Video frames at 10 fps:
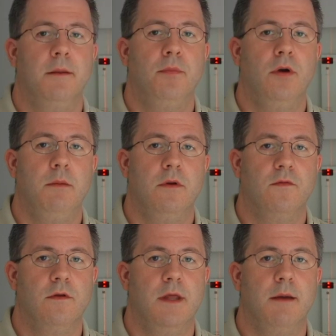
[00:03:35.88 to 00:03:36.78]
an appointment
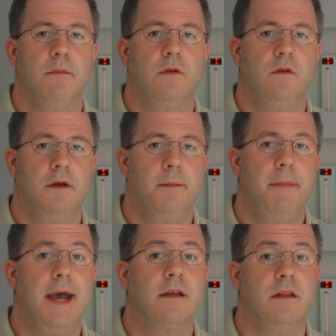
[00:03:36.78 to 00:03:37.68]
for them to come
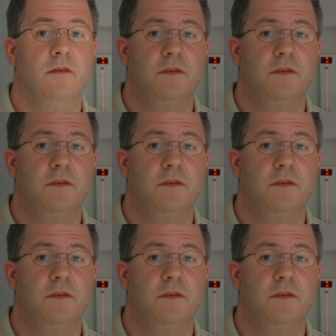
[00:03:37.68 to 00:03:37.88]
back to the